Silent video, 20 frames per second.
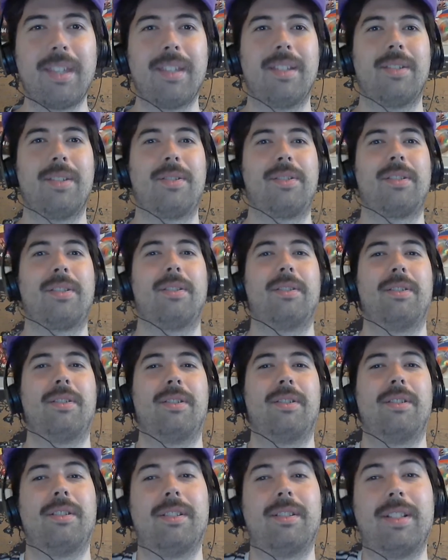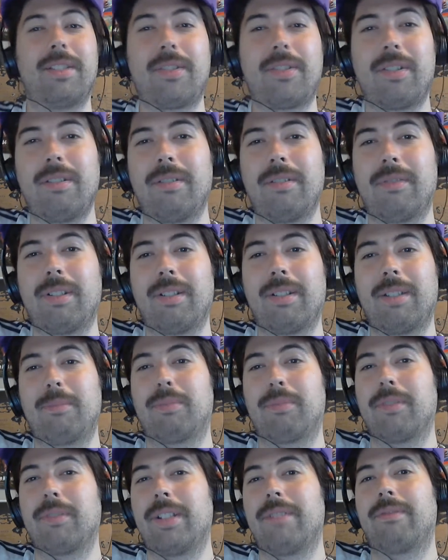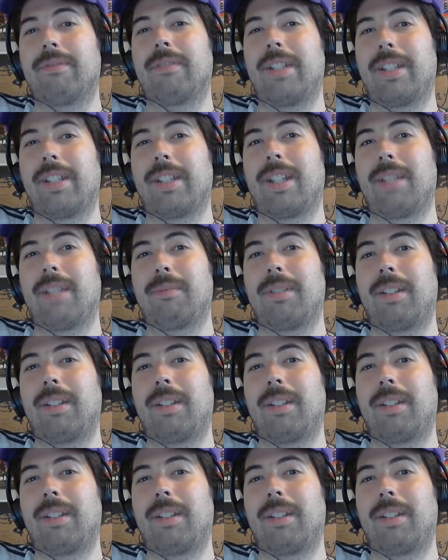So let's do a very brief recap.